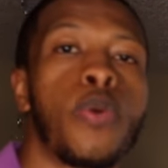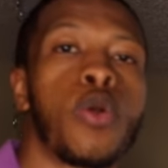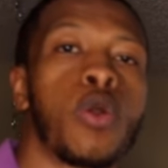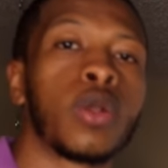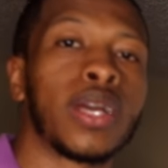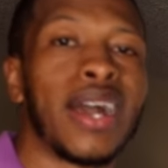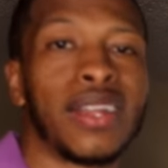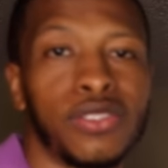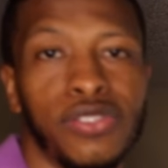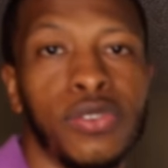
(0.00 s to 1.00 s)
poor
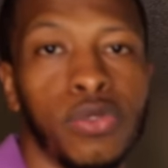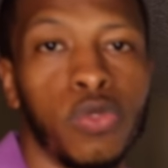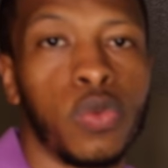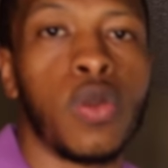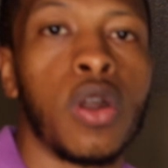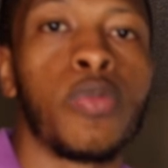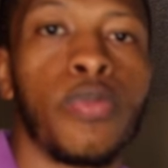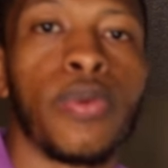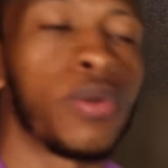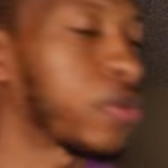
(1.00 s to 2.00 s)
college students. We were all
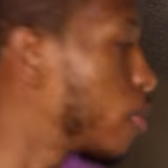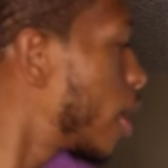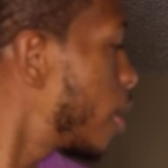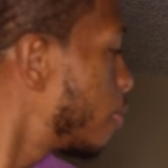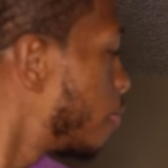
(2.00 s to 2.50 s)
broke, right?